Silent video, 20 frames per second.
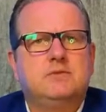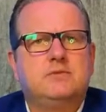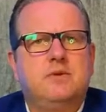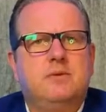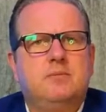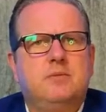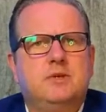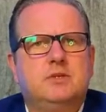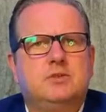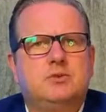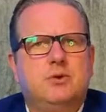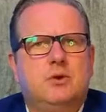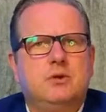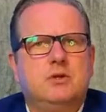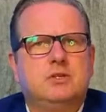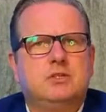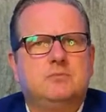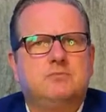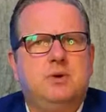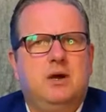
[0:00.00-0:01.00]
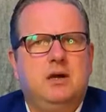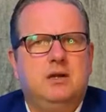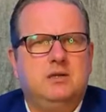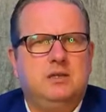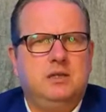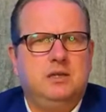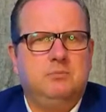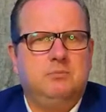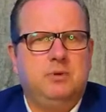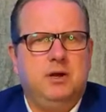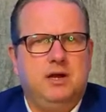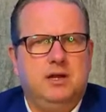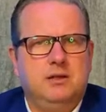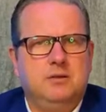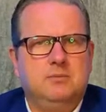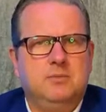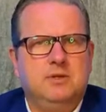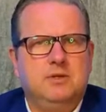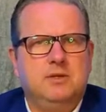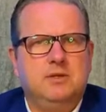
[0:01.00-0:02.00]
from the strongest party in
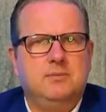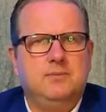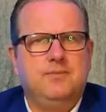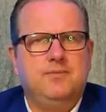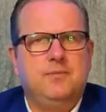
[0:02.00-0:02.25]
parliament.